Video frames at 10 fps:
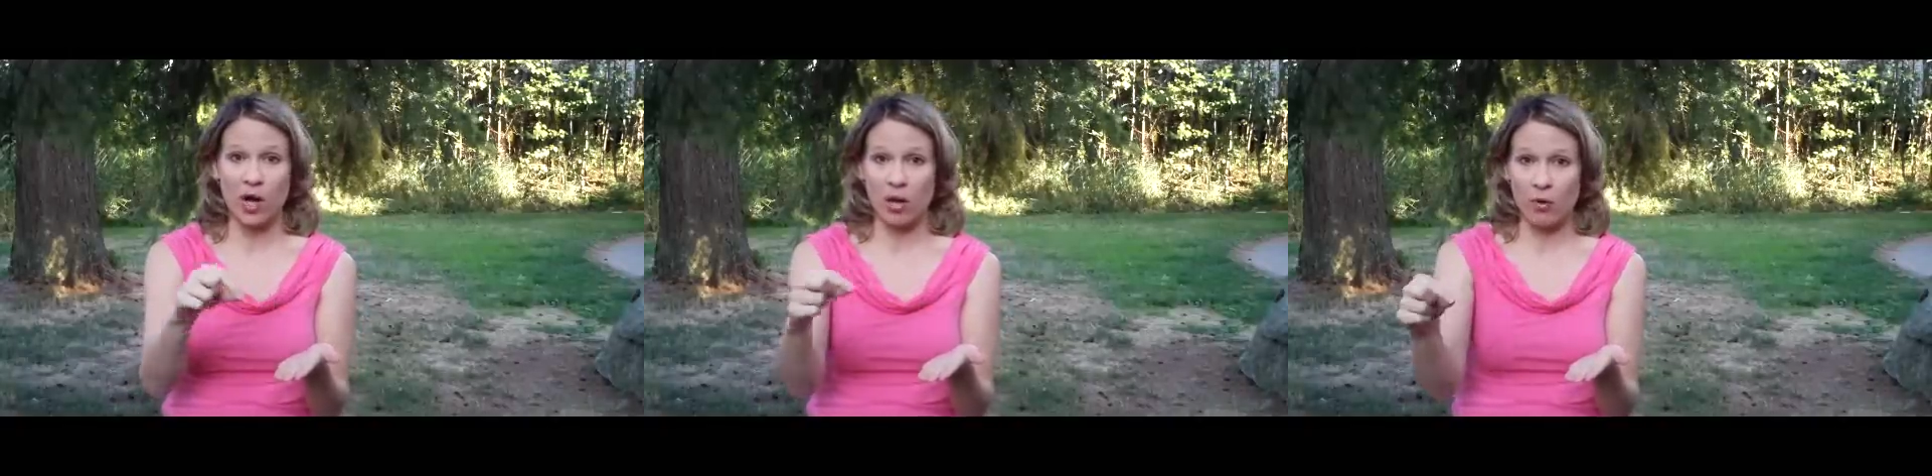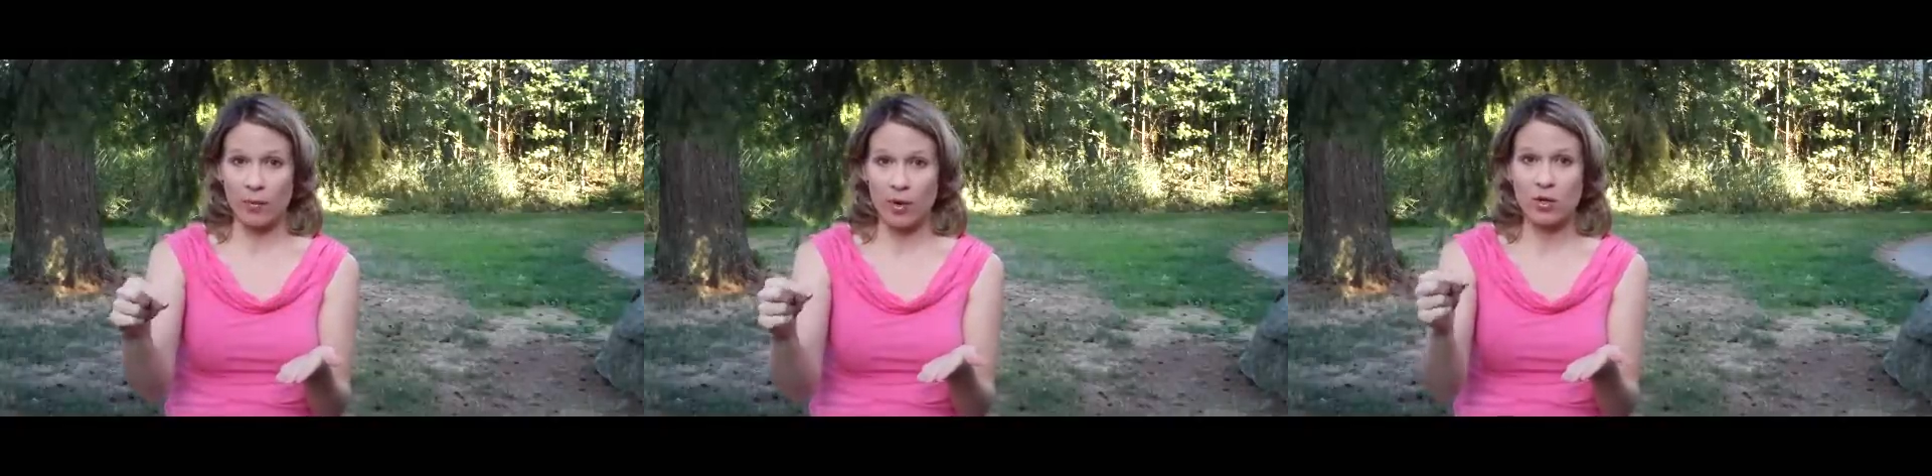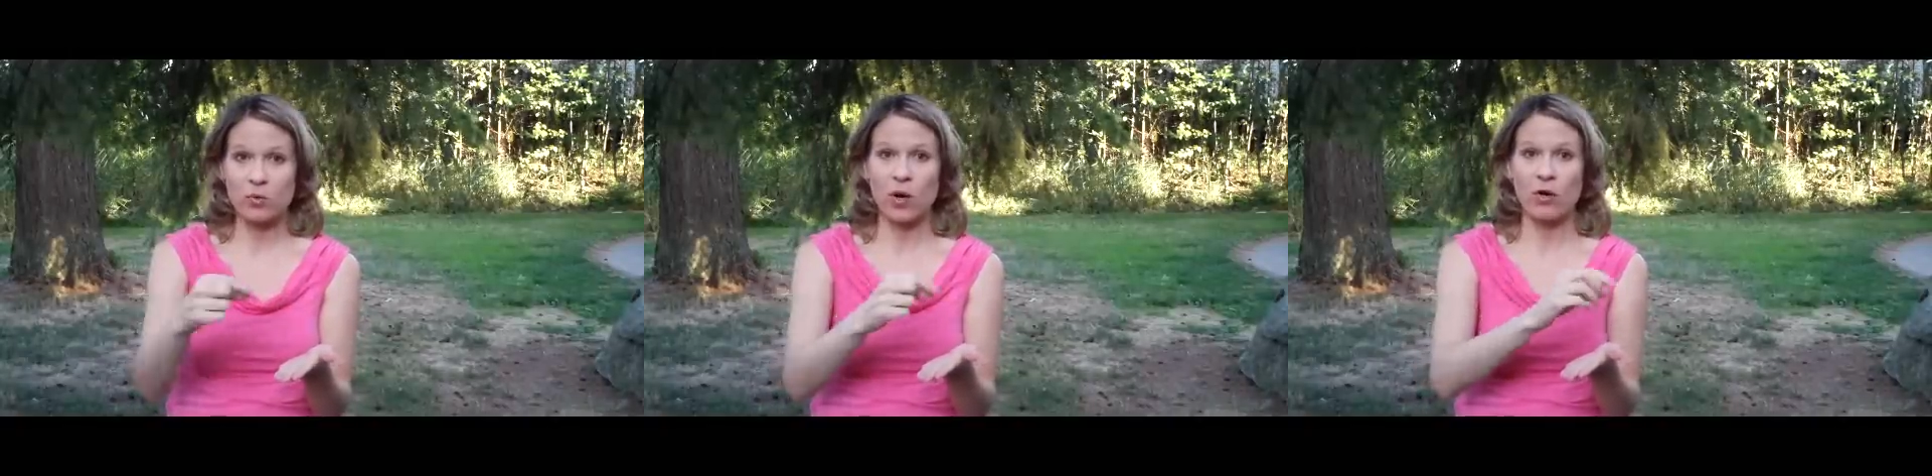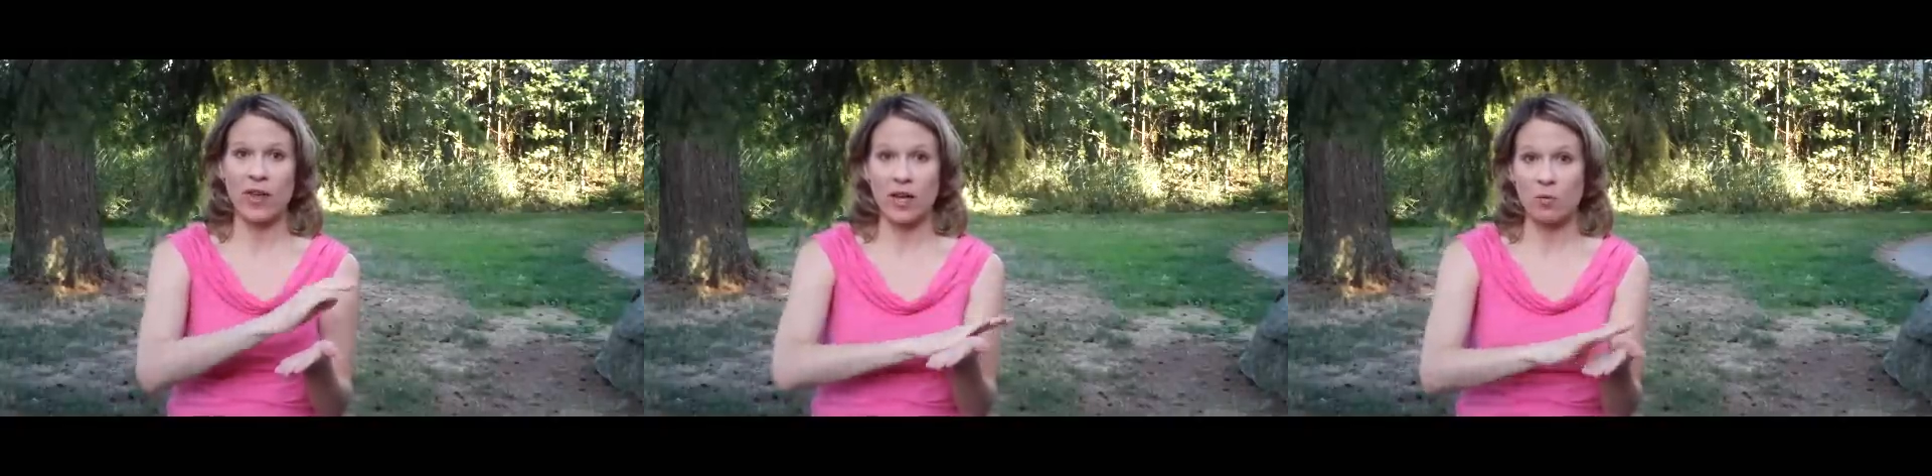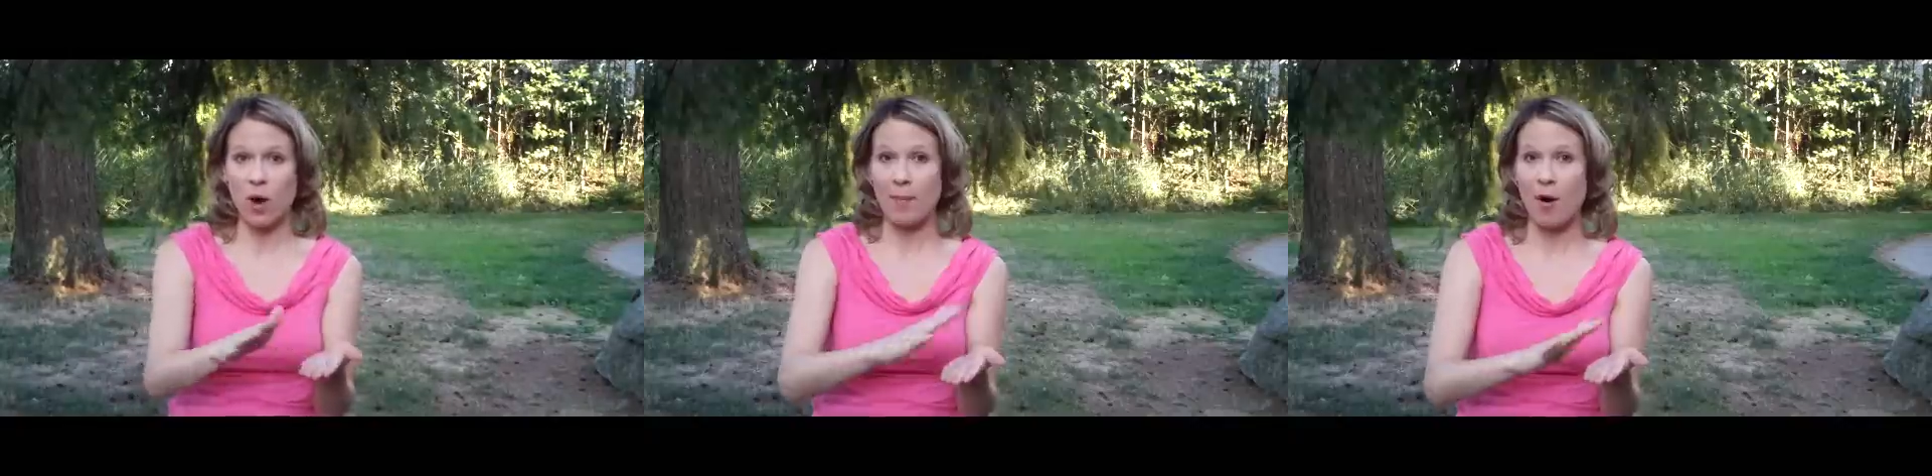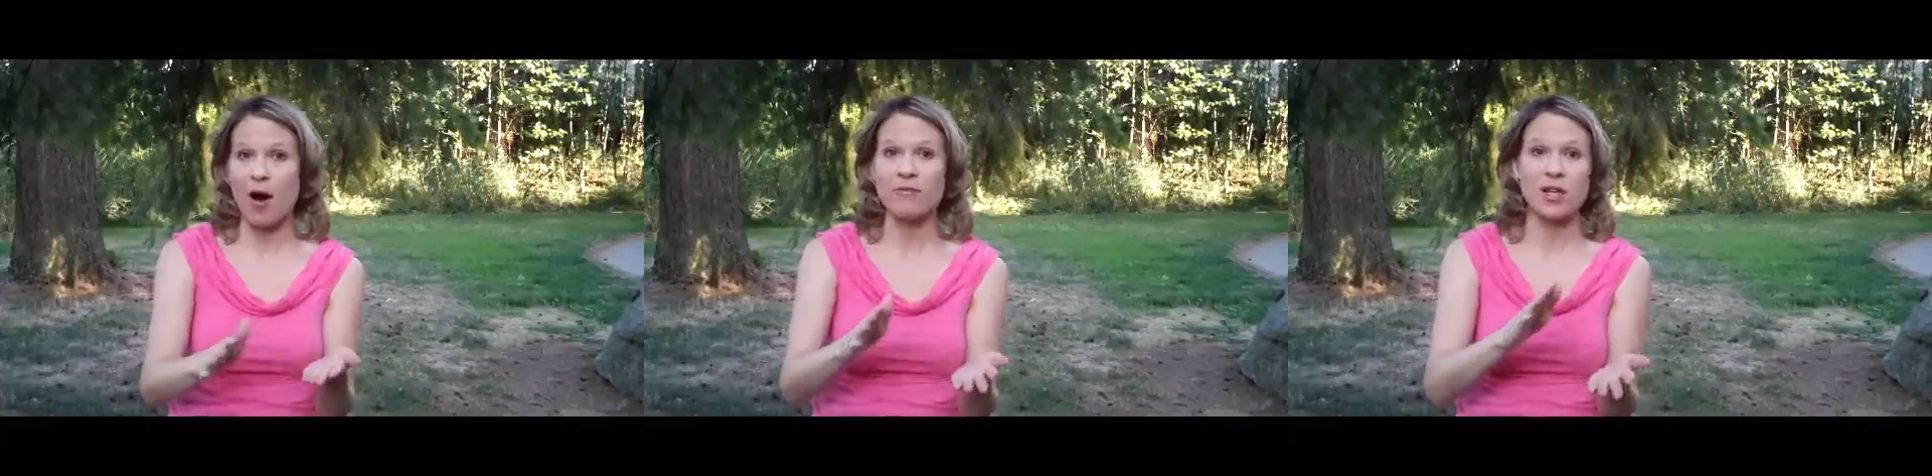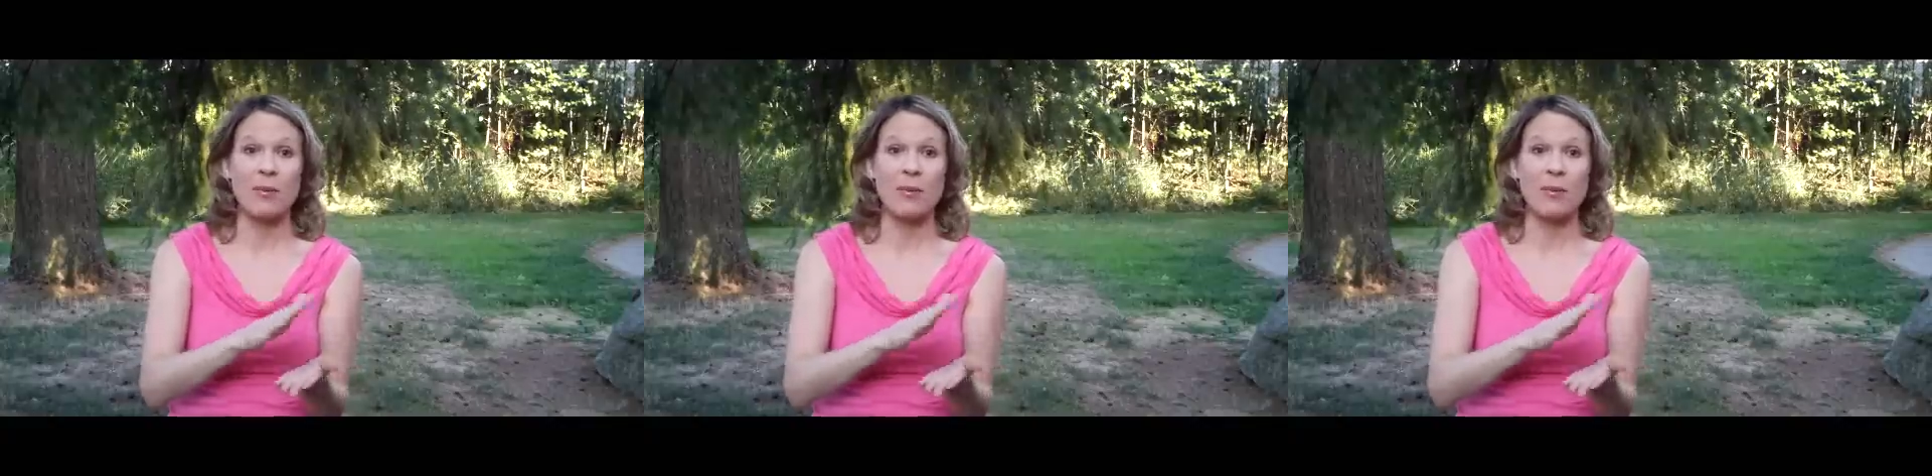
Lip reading: coloring books where they can wipe off,